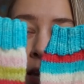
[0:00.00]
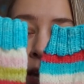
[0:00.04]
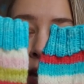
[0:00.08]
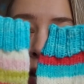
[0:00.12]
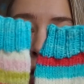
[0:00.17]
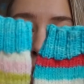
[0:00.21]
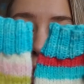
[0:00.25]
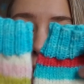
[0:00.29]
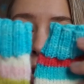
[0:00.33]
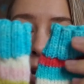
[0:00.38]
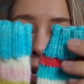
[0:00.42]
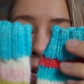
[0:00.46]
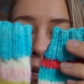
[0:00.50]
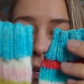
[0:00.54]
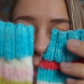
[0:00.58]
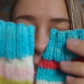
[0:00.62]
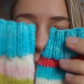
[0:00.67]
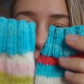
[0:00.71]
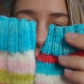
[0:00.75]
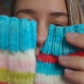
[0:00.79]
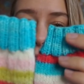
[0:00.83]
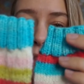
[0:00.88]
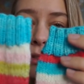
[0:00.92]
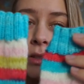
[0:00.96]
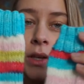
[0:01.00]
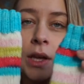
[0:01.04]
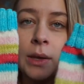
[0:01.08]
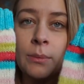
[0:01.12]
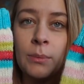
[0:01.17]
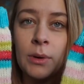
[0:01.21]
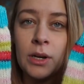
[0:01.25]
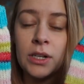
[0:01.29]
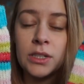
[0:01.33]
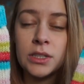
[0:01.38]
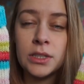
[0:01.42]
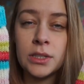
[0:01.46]
And so I
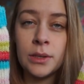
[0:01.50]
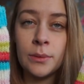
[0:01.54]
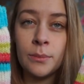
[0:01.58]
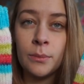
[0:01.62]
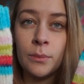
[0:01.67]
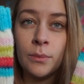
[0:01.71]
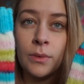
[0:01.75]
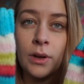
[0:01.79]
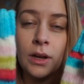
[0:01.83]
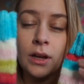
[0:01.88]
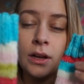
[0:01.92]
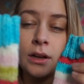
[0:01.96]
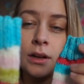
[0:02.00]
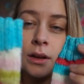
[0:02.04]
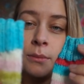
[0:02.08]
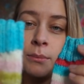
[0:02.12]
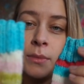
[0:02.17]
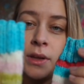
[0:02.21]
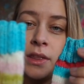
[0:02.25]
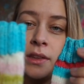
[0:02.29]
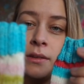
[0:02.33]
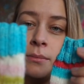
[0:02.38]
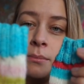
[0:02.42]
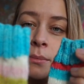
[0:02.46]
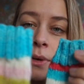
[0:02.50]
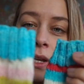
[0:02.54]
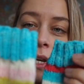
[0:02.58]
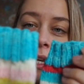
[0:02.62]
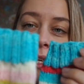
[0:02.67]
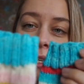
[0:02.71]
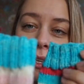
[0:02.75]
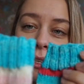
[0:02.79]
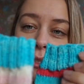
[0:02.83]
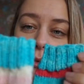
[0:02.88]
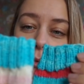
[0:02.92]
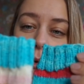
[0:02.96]
bought some
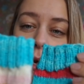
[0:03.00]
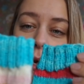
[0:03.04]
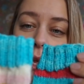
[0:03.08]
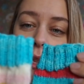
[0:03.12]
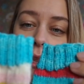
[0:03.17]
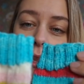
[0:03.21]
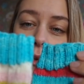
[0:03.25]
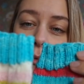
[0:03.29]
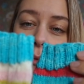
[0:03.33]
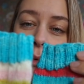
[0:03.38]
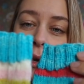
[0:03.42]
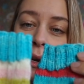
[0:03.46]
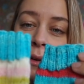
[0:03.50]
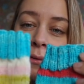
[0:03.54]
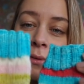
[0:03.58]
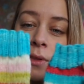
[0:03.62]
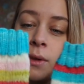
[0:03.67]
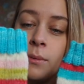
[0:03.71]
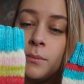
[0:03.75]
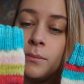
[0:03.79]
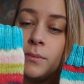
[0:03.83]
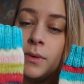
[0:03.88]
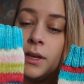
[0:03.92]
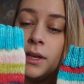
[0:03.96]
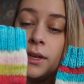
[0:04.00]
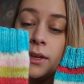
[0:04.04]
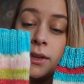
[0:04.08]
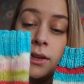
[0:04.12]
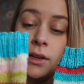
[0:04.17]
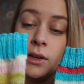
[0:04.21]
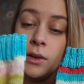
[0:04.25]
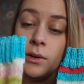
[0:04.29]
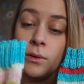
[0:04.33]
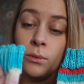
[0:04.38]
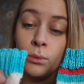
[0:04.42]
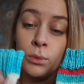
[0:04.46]
minis as well, and one of them
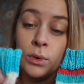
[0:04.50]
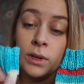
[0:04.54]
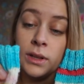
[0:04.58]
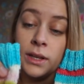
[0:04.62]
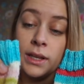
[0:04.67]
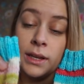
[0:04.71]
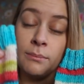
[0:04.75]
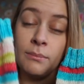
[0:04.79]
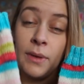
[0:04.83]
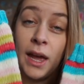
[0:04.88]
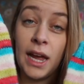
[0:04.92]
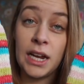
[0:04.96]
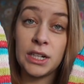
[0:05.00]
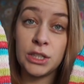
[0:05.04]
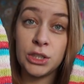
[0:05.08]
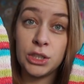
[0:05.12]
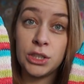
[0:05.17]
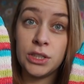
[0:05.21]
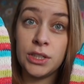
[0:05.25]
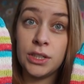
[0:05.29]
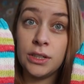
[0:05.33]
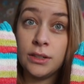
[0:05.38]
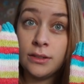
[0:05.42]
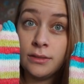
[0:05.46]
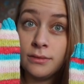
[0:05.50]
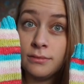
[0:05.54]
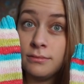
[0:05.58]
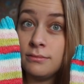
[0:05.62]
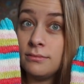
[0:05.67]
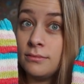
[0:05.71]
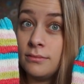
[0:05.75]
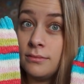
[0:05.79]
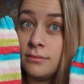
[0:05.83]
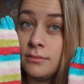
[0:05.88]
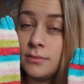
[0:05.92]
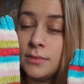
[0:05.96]
really matched
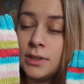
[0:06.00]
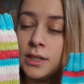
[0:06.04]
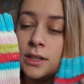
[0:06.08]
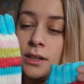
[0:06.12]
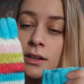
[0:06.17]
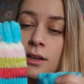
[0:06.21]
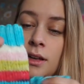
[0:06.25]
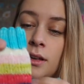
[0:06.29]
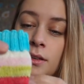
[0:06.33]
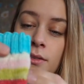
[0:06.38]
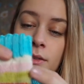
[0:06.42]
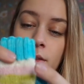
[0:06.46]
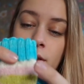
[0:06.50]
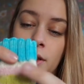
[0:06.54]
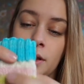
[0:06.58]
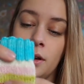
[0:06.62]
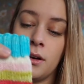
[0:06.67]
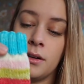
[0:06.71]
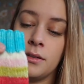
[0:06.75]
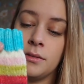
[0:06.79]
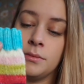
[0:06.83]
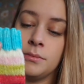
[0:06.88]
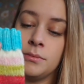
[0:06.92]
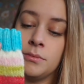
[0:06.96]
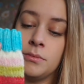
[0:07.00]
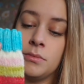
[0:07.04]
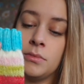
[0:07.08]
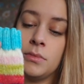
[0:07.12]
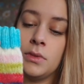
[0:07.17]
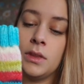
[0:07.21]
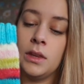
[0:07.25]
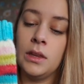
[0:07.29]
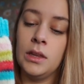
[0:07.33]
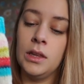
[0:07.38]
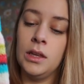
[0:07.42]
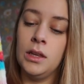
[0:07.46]
the yarn,
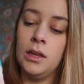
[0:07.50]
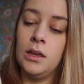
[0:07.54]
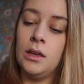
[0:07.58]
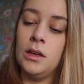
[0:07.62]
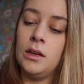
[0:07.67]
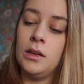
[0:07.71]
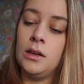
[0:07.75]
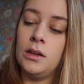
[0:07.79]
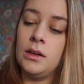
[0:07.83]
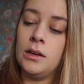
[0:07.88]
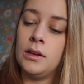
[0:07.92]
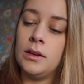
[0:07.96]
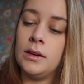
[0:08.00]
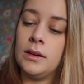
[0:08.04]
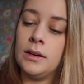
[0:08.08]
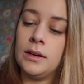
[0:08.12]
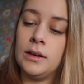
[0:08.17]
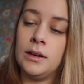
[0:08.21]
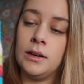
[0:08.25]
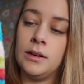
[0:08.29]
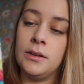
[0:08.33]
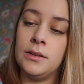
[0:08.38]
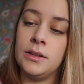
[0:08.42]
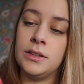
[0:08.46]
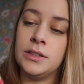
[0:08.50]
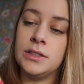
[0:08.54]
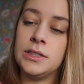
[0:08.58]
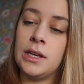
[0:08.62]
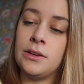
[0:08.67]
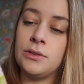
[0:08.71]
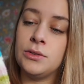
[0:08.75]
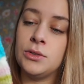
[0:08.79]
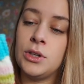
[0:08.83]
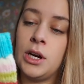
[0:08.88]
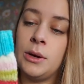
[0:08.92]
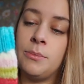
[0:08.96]
the
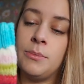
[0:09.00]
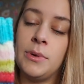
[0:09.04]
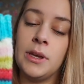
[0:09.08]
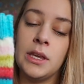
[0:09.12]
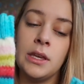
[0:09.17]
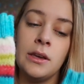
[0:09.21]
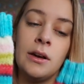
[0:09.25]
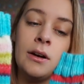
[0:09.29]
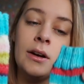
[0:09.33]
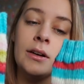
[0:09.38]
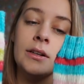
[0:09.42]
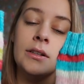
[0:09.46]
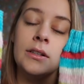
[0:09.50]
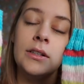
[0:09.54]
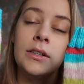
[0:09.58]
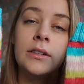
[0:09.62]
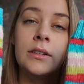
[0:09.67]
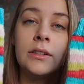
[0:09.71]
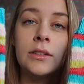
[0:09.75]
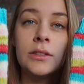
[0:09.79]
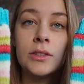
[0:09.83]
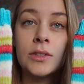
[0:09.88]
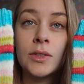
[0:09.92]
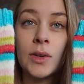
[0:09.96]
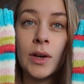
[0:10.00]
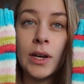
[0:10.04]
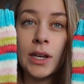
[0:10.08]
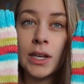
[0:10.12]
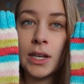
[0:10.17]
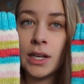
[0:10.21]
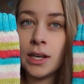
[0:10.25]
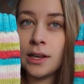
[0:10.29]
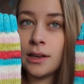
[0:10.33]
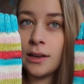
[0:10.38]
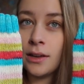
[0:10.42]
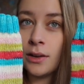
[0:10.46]
self-striping yarn. So
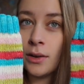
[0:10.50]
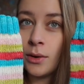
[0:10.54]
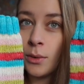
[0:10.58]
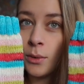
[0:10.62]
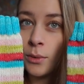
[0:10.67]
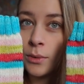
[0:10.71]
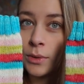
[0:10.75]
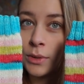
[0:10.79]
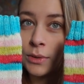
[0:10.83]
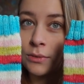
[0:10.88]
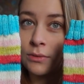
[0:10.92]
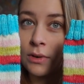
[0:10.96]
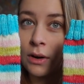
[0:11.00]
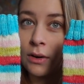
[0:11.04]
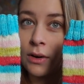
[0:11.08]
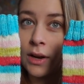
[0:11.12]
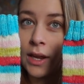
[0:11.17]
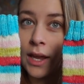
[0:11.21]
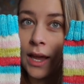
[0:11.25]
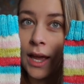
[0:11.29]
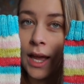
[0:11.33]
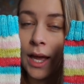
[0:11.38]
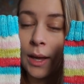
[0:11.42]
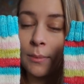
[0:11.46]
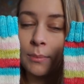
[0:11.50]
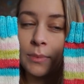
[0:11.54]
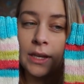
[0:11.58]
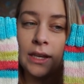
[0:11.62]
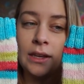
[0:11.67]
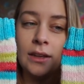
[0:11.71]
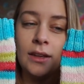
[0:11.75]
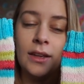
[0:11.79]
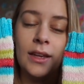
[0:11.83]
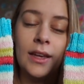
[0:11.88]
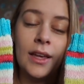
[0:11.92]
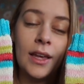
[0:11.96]
I was very
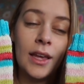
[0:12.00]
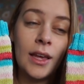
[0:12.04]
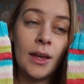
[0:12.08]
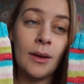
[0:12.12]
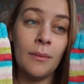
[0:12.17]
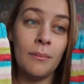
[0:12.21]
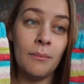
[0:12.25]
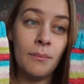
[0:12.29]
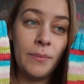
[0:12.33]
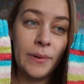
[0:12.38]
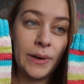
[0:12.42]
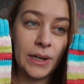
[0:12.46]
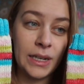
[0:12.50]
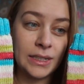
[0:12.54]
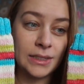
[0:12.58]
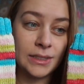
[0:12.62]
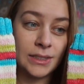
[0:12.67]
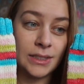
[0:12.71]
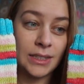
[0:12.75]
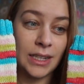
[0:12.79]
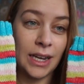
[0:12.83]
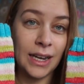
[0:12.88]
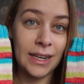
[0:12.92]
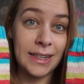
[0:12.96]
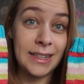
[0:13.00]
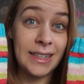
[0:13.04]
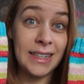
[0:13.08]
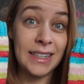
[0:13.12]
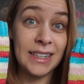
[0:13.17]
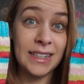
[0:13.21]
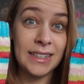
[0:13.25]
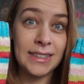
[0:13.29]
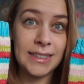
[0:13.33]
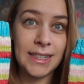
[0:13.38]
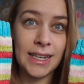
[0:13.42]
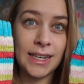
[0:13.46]
happy, but I
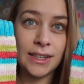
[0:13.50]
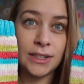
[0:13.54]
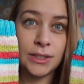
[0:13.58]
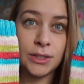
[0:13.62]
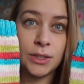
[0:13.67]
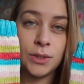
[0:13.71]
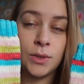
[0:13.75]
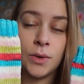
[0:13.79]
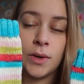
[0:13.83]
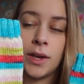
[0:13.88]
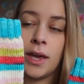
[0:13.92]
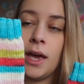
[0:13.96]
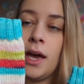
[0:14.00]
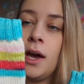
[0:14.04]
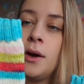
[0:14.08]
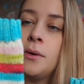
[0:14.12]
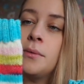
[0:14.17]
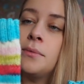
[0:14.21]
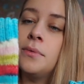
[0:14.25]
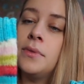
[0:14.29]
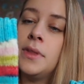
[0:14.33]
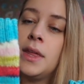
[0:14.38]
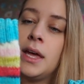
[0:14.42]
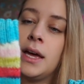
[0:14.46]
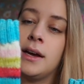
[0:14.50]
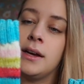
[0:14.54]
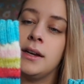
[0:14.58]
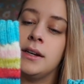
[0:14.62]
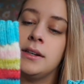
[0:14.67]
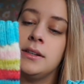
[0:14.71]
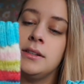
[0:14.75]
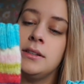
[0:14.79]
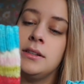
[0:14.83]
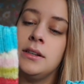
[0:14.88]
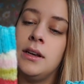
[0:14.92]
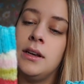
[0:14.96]
didn't take into account that,